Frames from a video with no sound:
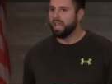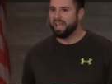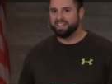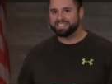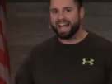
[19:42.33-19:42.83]

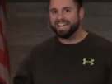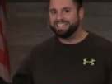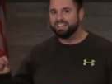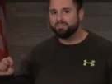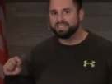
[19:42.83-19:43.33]
And this
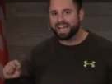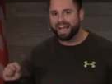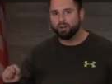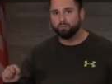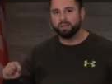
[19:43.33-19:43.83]
idea of
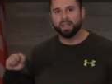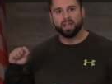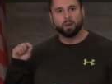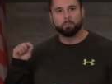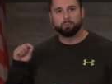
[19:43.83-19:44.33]
entitlement
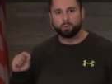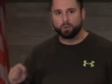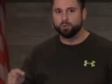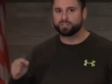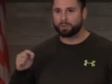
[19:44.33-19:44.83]

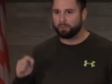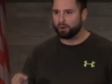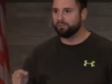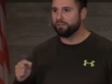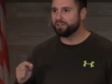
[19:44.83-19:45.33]
brews a
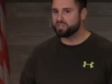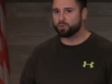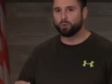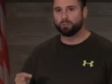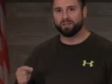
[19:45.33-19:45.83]
perfect
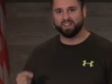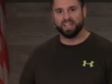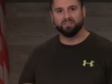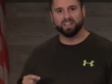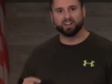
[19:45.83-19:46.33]
storm of
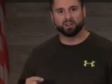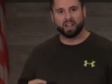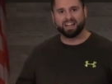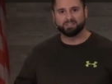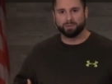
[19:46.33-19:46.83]
envy in our
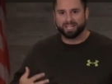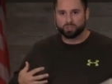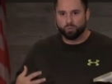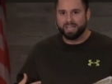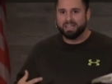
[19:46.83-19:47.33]
lives
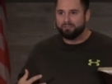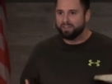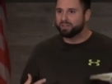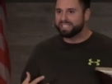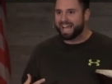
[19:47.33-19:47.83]
because we
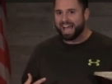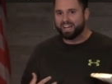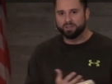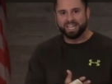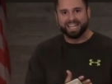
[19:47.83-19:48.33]
feel
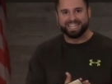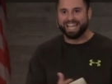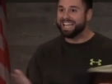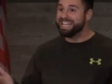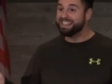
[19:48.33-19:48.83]
entitled
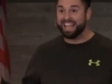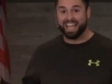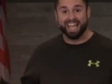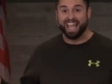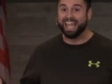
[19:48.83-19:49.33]
to
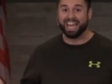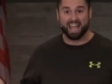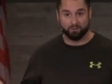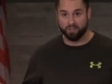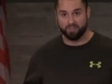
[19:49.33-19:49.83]
anything and
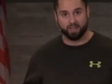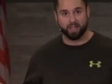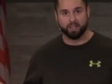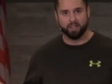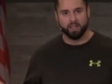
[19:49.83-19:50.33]

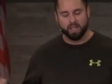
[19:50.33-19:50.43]
everything.